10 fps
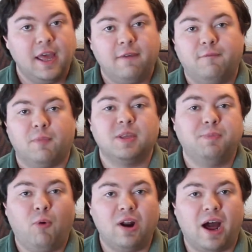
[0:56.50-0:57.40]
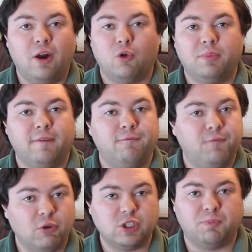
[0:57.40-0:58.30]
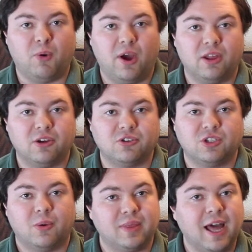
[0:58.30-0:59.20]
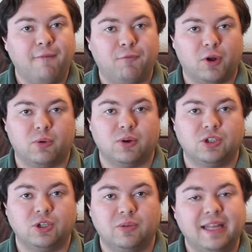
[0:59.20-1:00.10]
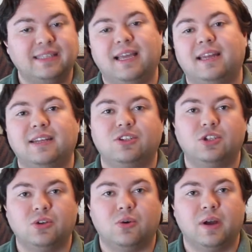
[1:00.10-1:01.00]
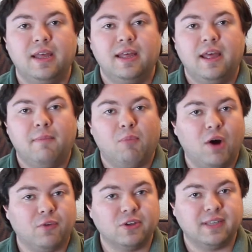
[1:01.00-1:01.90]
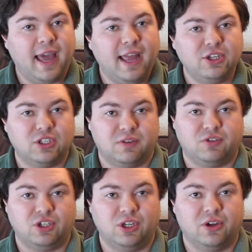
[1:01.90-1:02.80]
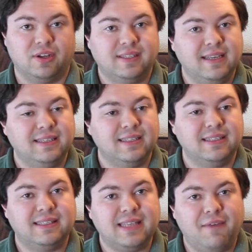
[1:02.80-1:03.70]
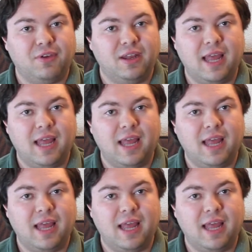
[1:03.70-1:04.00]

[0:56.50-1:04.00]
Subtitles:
from this point on, it will be full spoilers. So without further ado, let's get into Marvel's Agents of S.H.I.E.L.D. Season 7,